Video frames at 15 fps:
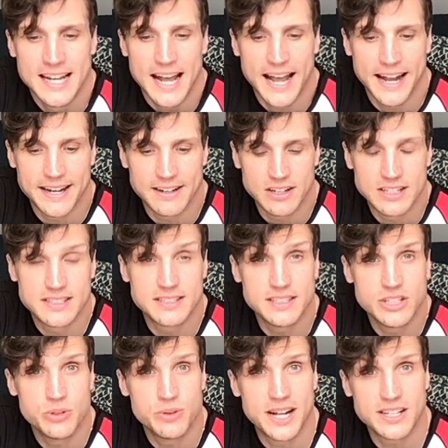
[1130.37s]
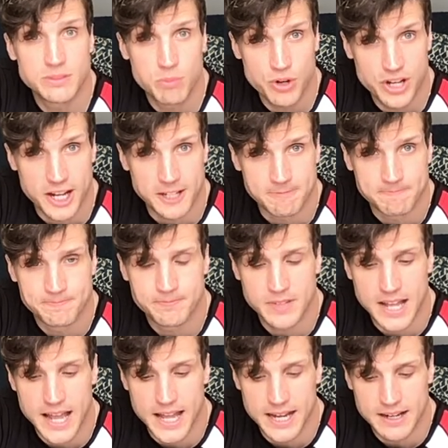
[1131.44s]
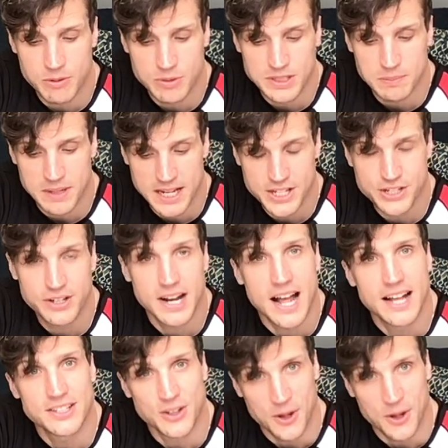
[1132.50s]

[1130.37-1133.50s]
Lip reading: And I'll see you next Monday, and it was a pleasure as